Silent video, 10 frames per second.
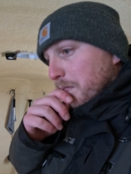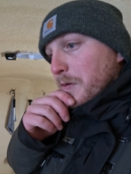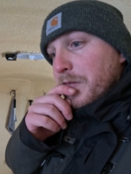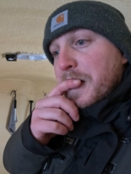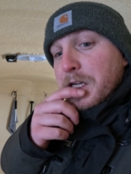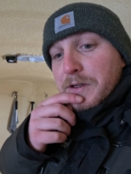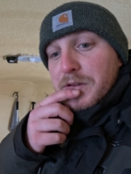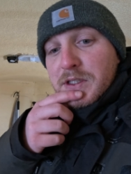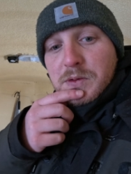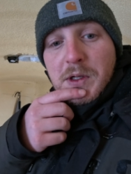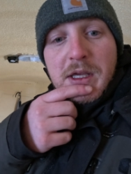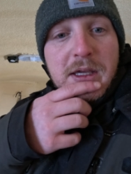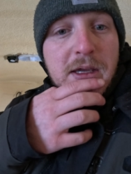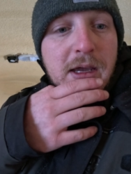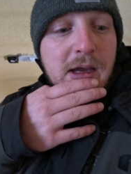to move it here this
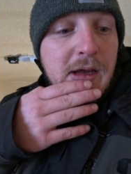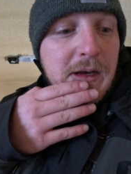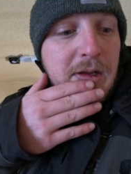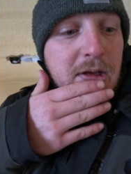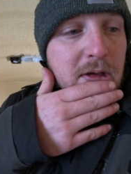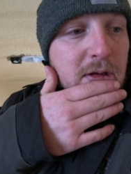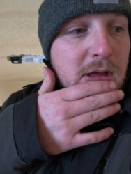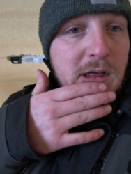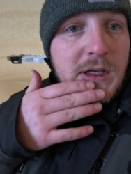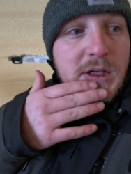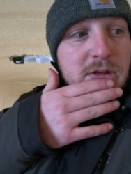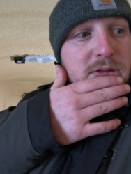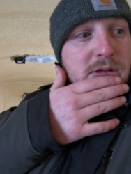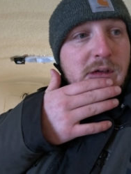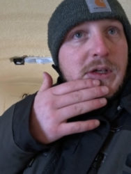week. And
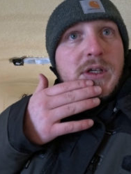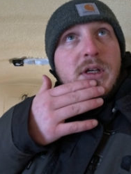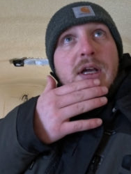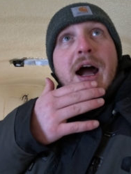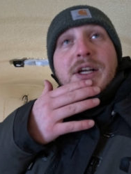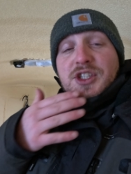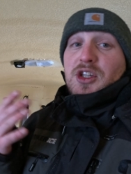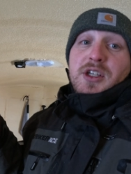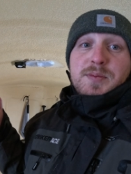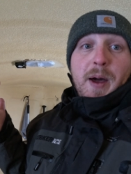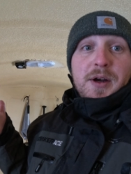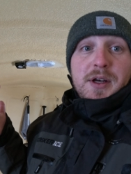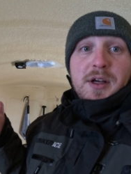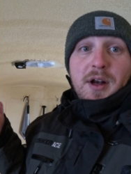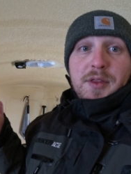gosh, it looks better in
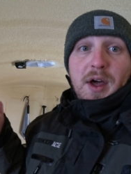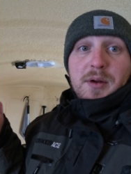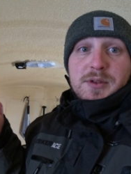here than I thought it